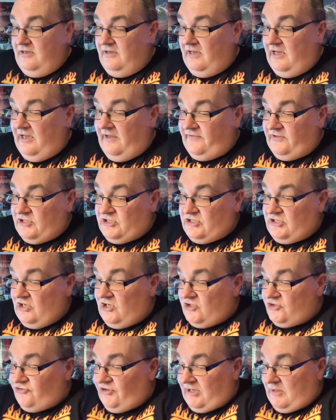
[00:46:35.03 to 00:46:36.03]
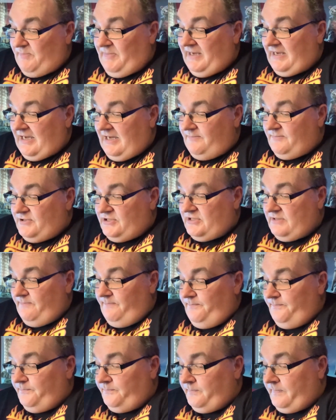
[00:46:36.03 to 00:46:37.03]
uh, the star trek pickups
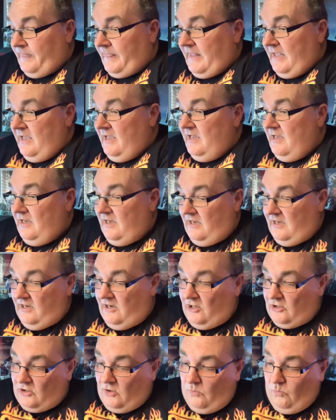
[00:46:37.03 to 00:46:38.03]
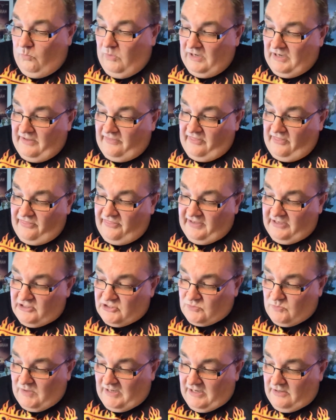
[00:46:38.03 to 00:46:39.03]
uh, i've got one other thing
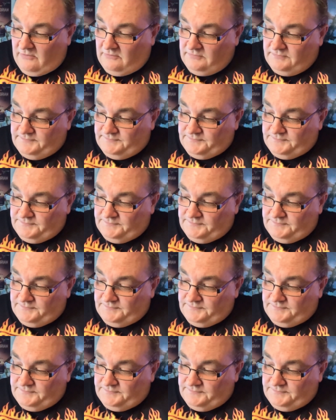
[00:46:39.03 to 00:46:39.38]
as well